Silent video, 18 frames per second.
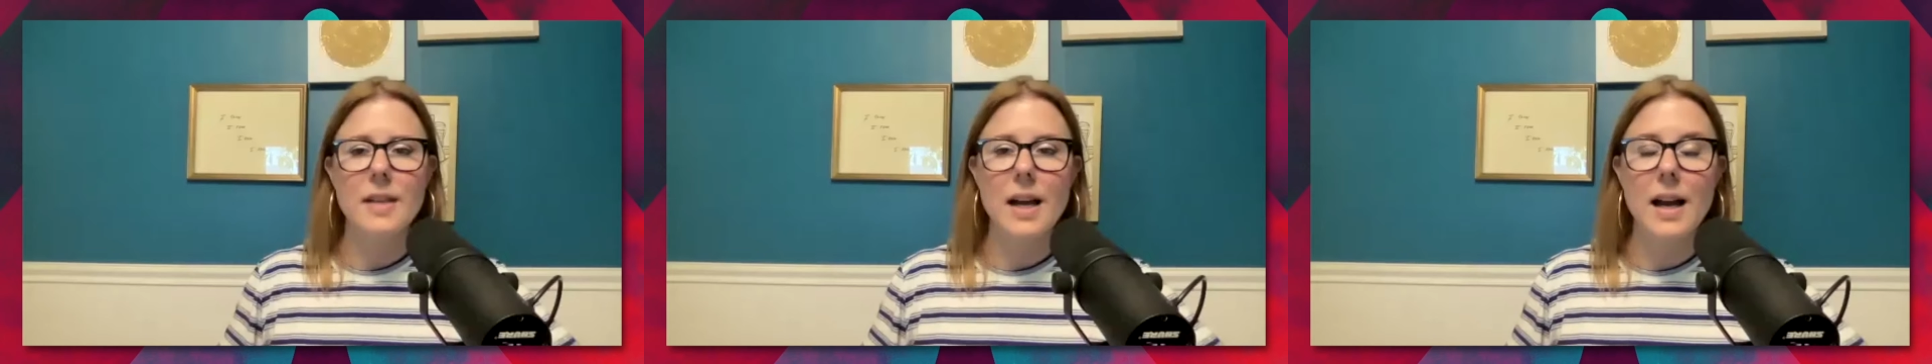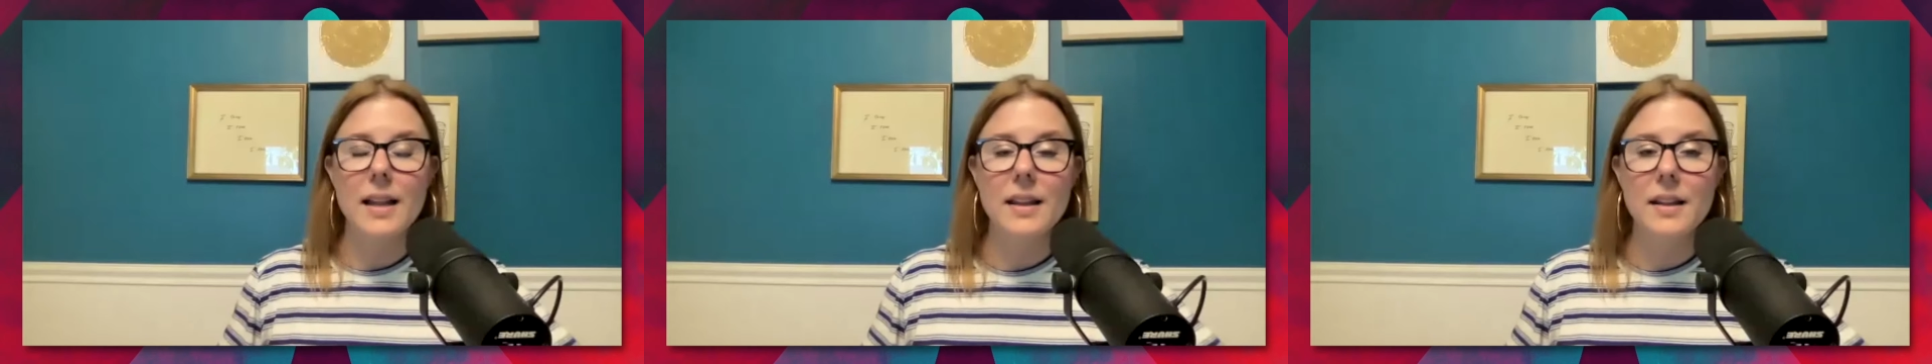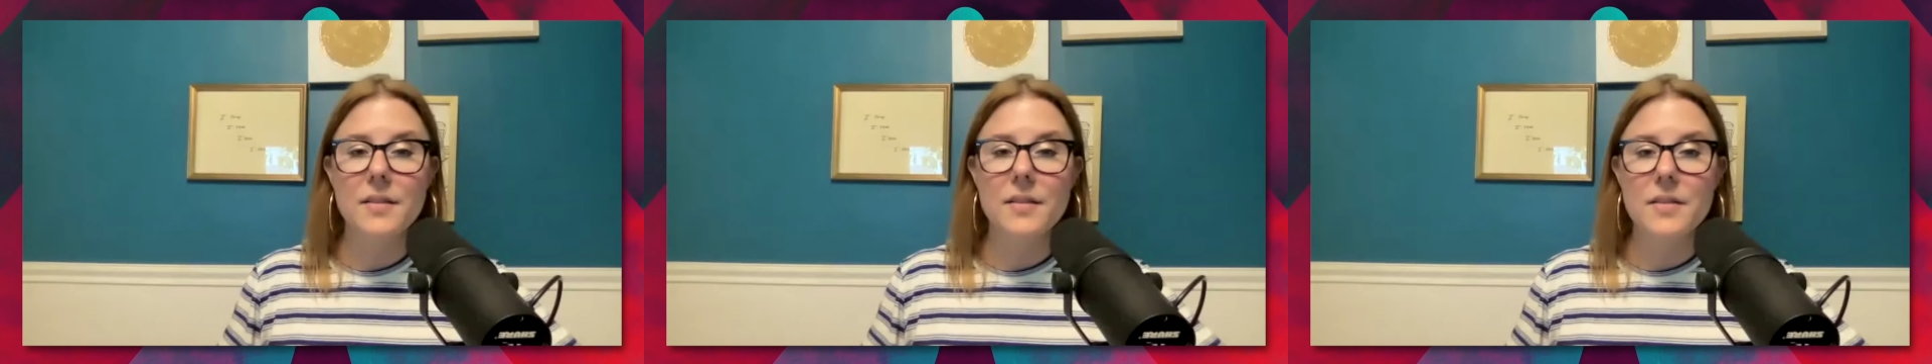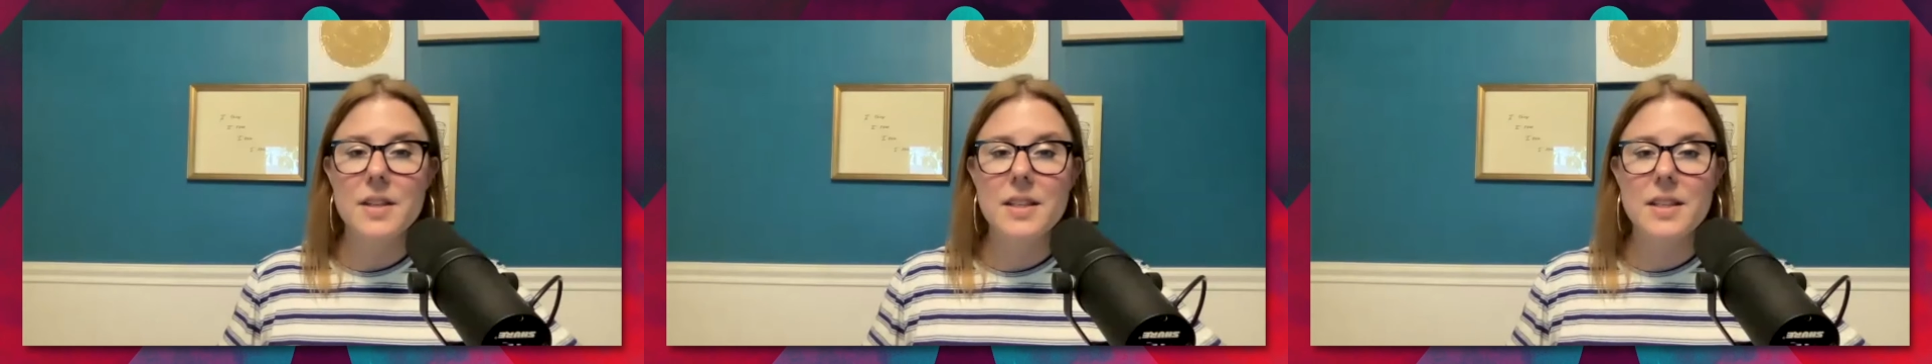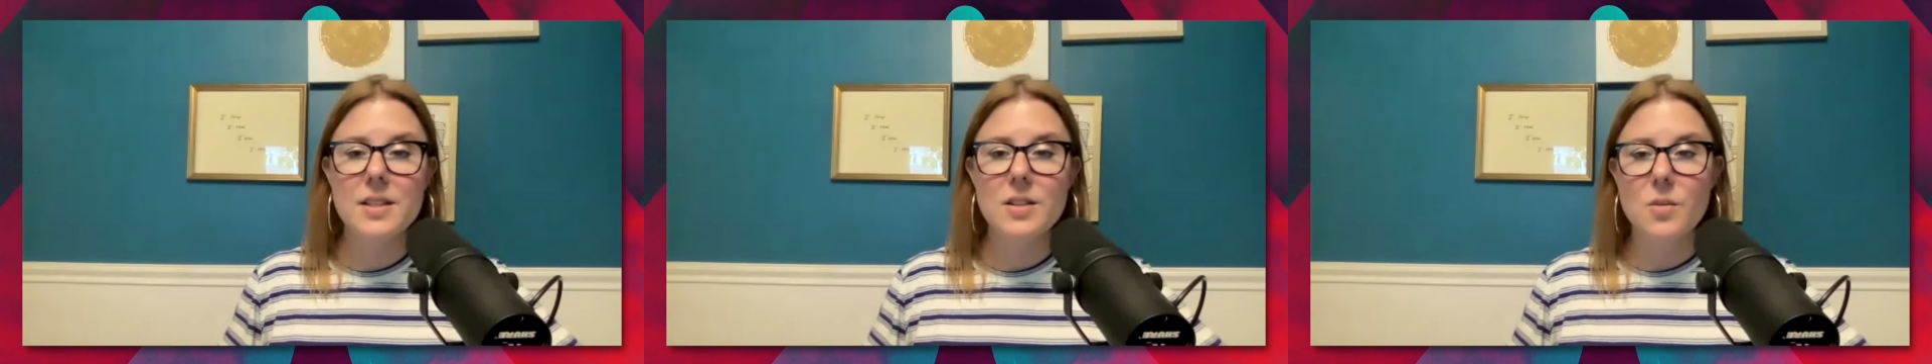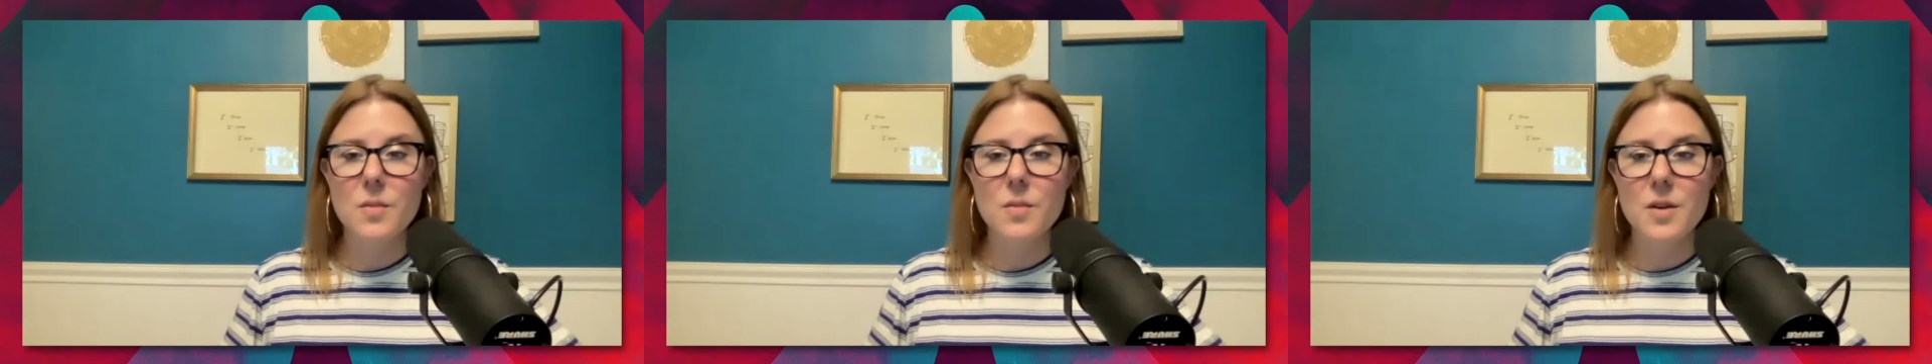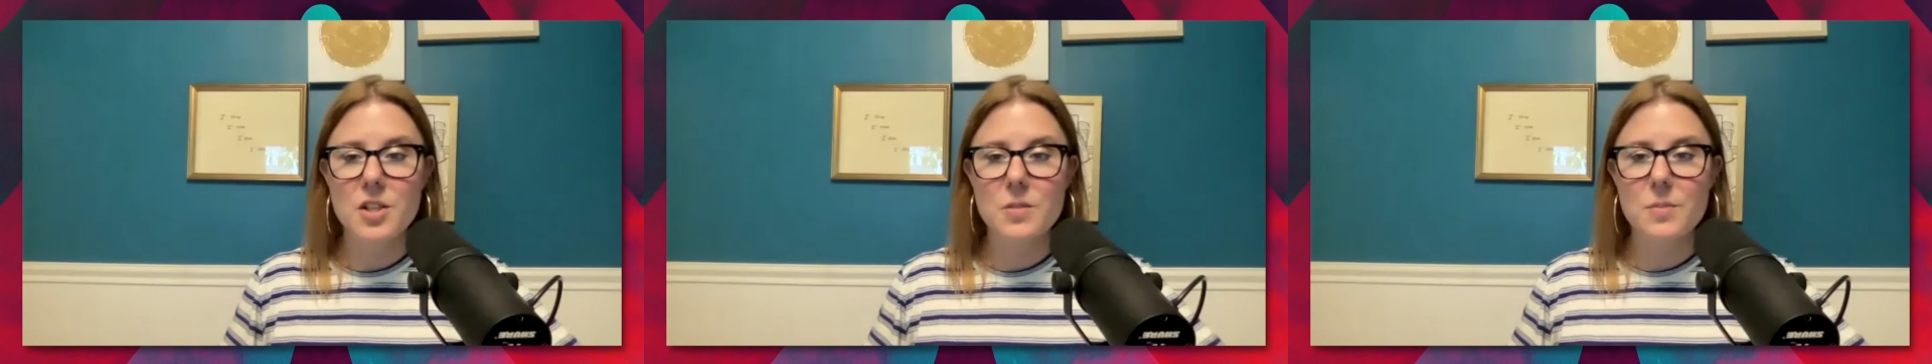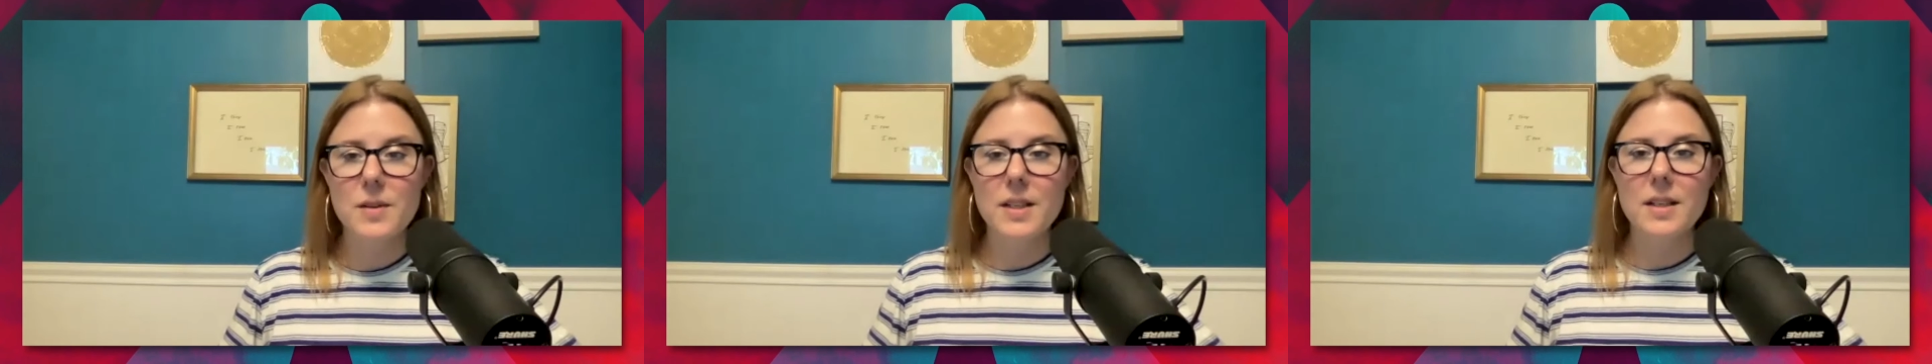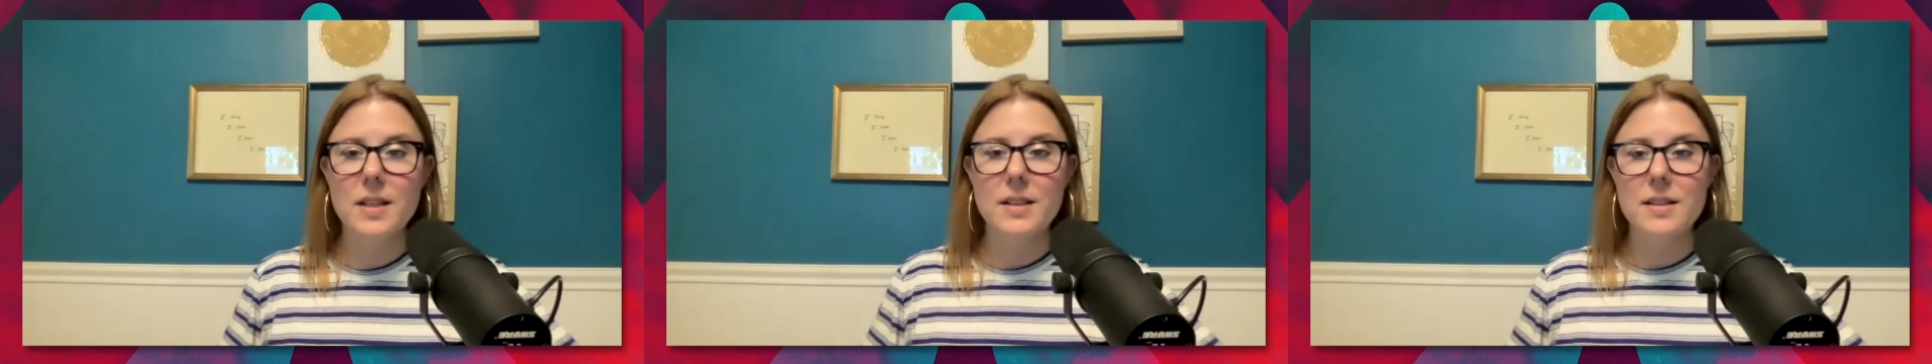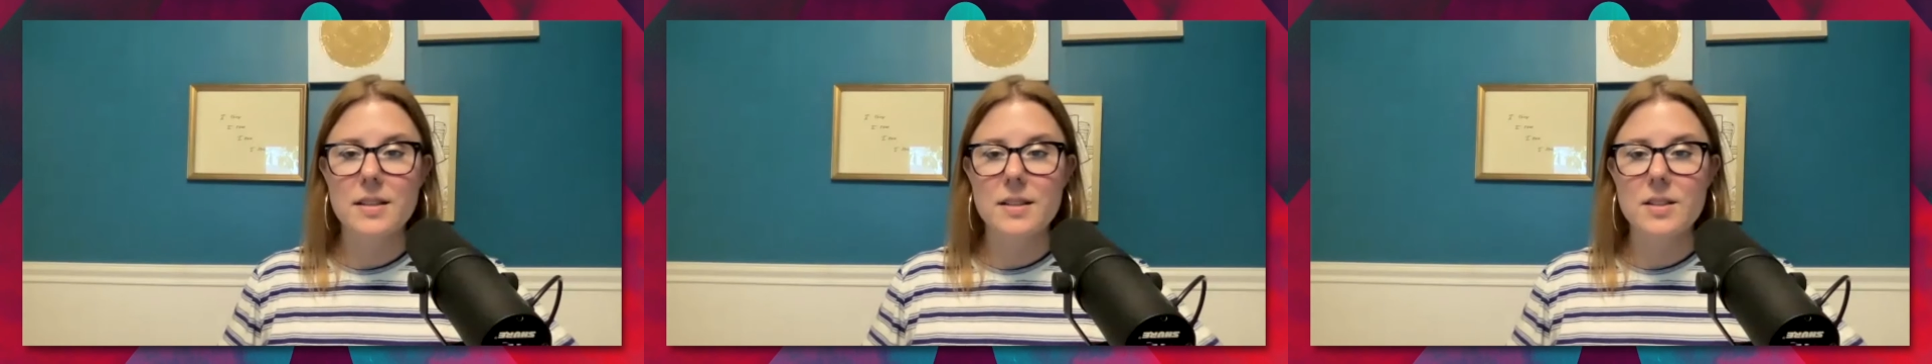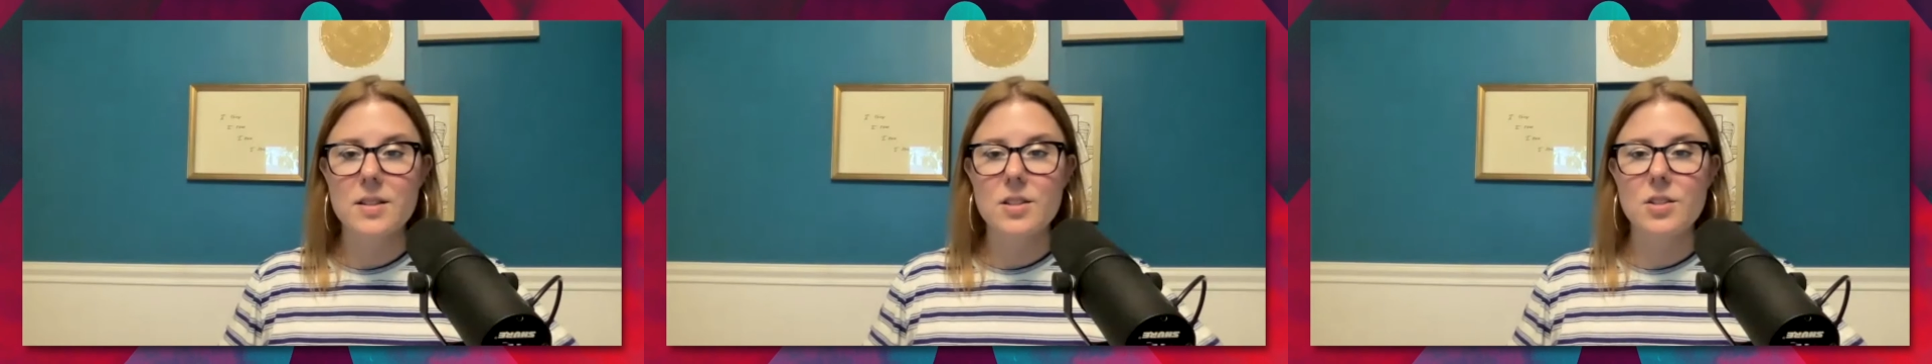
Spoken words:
I love this so much because,